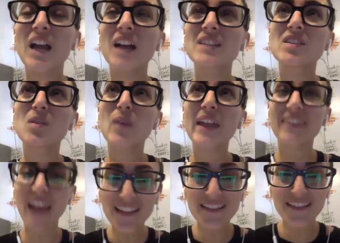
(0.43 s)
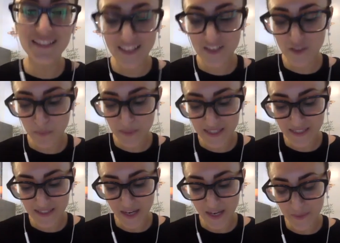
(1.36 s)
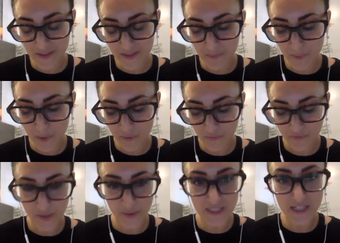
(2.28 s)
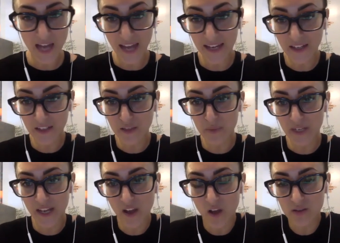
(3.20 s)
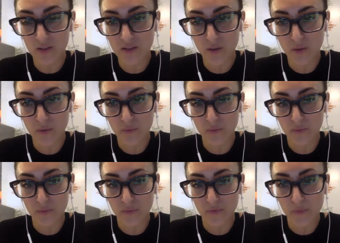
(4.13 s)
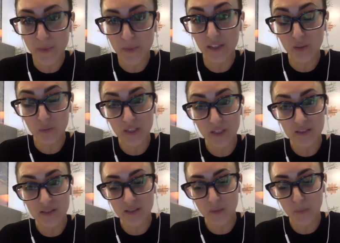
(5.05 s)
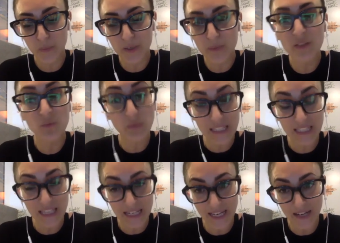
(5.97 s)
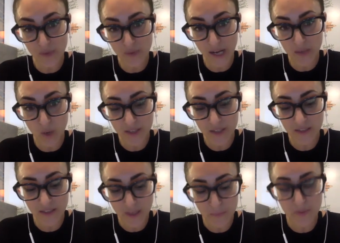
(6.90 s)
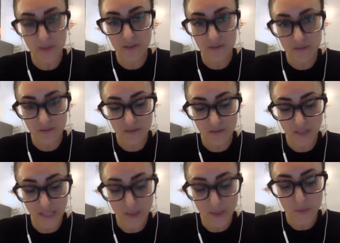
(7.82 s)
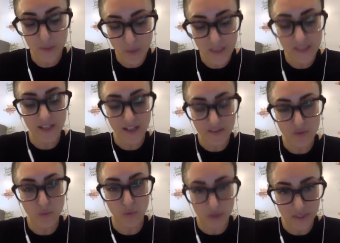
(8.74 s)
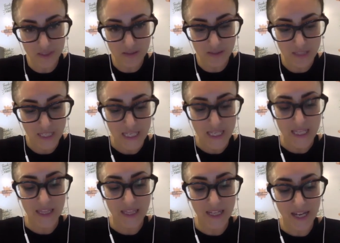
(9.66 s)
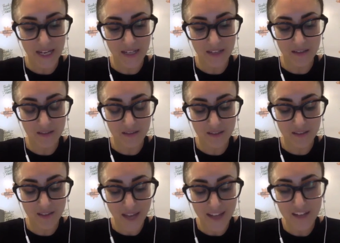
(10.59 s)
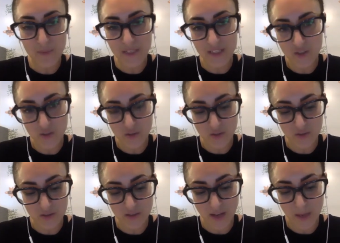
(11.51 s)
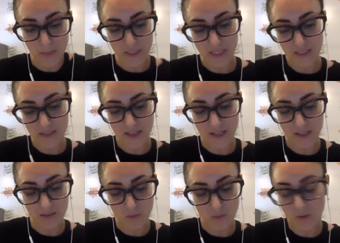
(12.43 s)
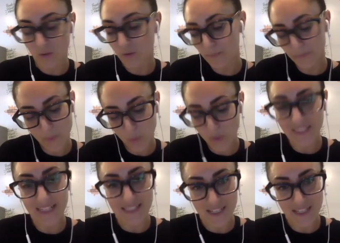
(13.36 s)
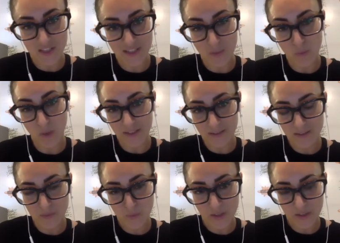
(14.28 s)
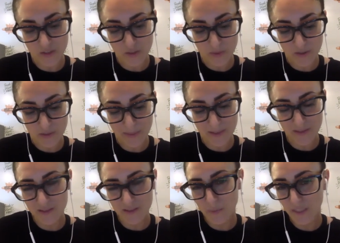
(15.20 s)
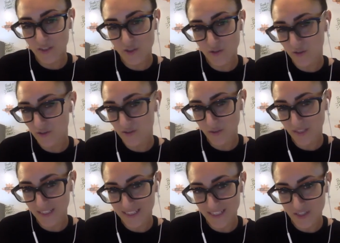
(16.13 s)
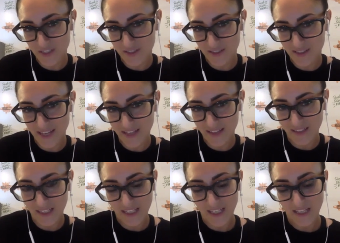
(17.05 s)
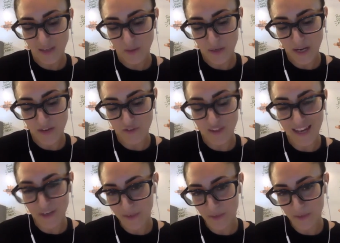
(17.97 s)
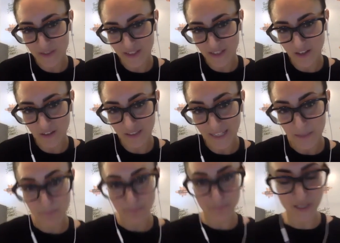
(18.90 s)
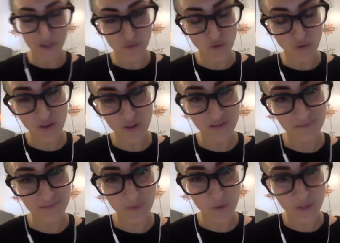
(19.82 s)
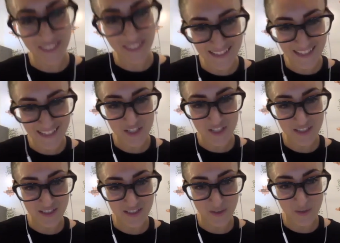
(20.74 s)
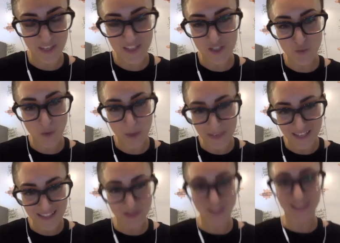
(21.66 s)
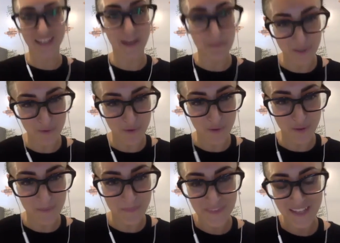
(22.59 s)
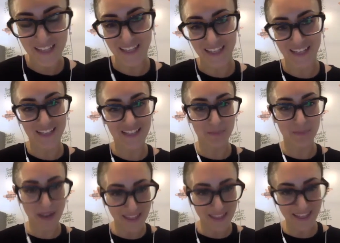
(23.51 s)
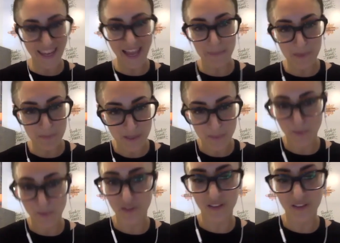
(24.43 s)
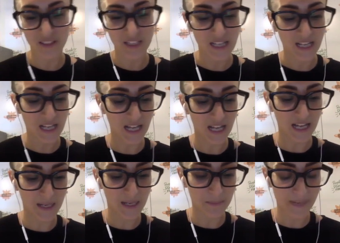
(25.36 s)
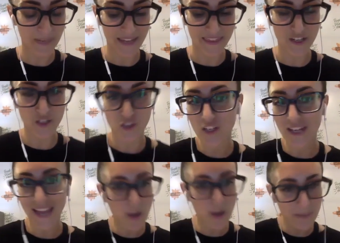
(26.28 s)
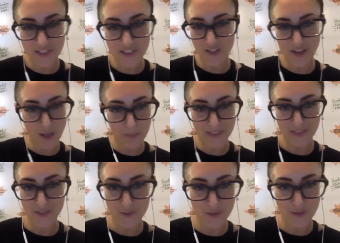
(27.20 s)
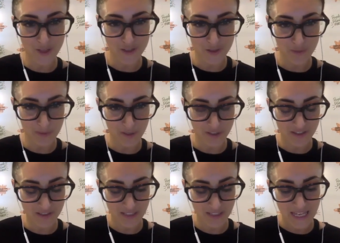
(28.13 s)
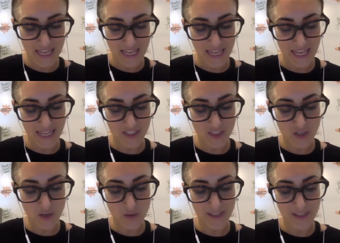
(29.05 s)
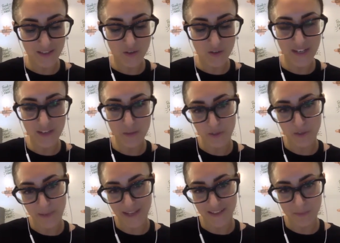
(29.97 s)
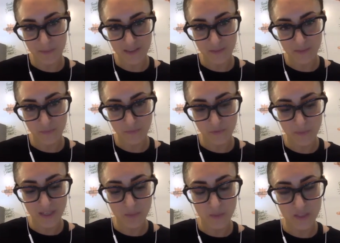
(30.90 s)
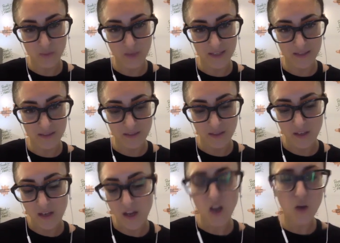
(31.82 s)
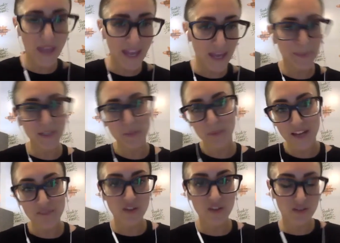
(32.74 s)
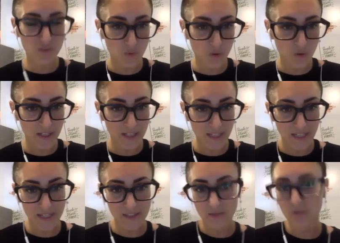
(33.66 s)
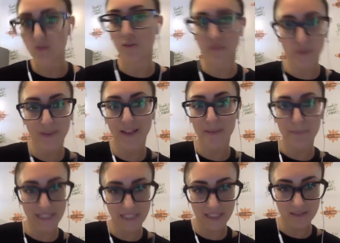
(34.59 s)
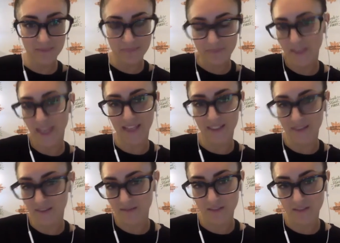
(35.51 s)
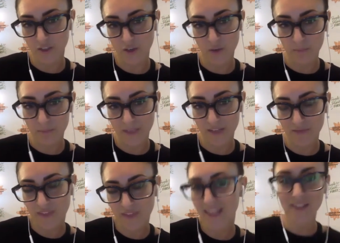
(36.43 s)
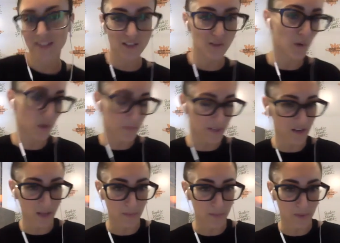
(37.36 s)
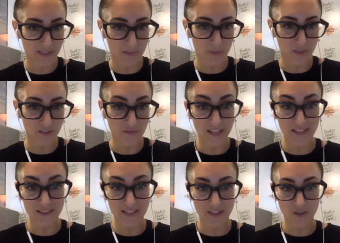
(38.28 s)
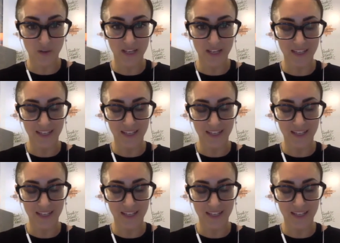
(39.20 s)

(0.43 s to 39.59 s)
So at that stage in the business, I was both very tired, but I also, for better or worse, we being really lucky. I'd won a number, like we'd won enough awards that I'd kind of been introduced to companies that, or organizations that wanted to support entrepreneurs, but I was also being introduced to organizations that, for lack of better words, I called like B-roll organizations. So they just want me so they can get B-roll, they can get smiling, happy people, and look how much they're helping social entrepreneurs. And so it created a bit of pessimism for me, which was, okay, I'm going to apply for this award and hopefully we'll get money. And, you know, if they can support me or help me with some good advice, that's great.